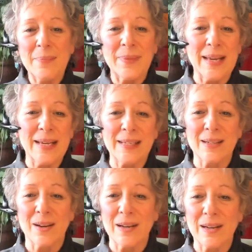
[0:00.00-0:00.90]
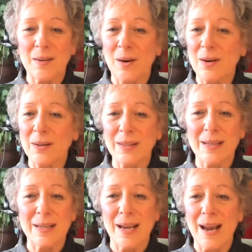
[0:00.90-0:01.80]
and uh, all
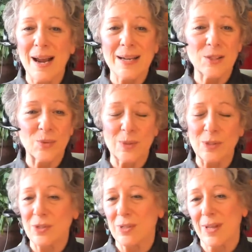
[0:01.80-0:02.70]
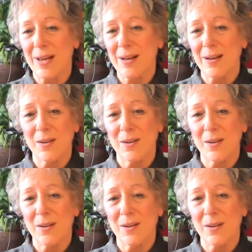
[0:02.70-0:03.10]
they asked was that